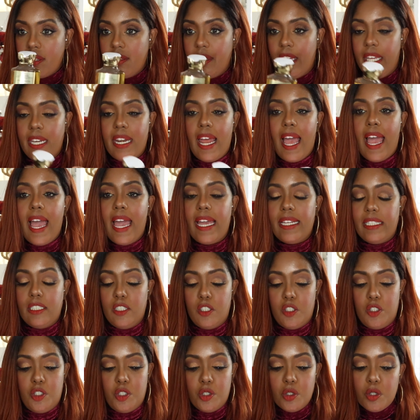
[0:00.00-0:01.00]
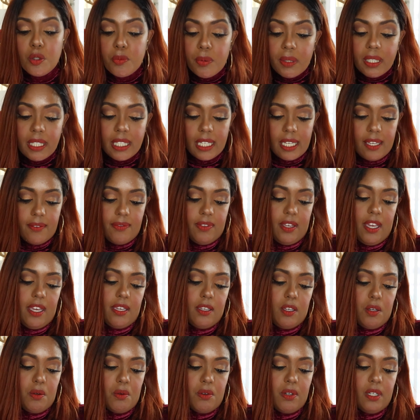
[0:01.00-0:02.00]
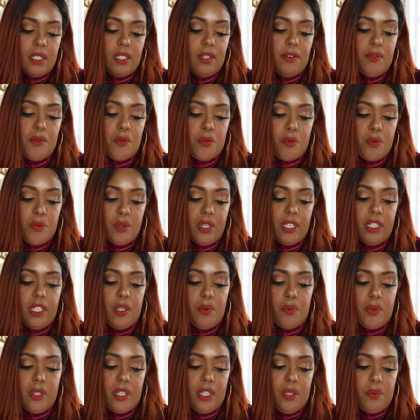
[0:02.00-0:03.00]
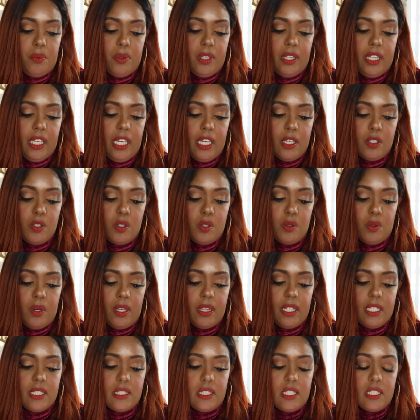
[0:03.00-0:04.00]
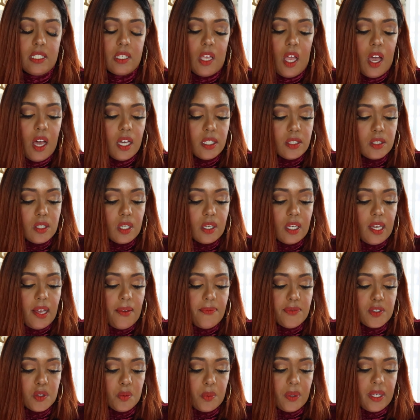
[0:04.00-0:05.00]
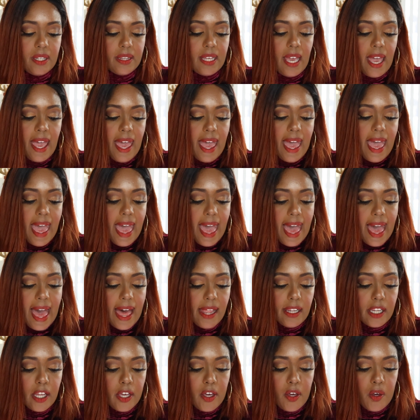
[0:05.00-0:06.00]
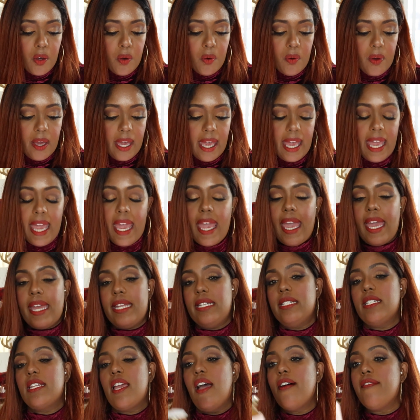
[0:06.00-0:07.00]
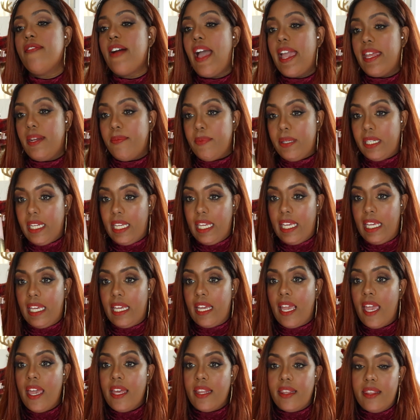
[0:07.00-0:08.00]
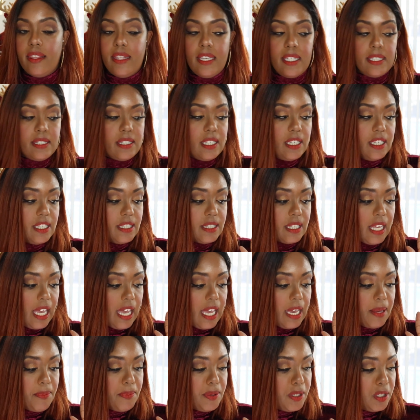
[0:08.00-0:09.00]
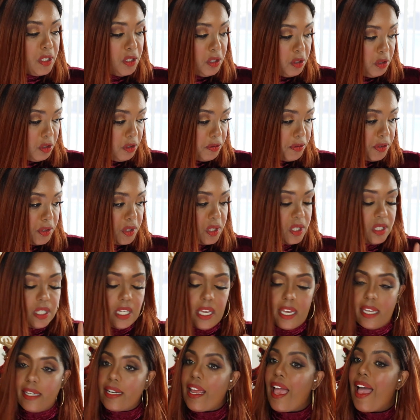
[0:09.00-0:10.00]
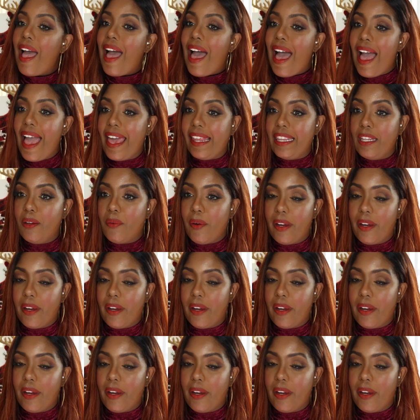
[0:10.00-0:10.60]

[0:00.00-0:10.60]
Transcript: then I do believe that you would really, really, really enjoy this. This also comes with aloe and vitamin E. This is a beautiful scent, highly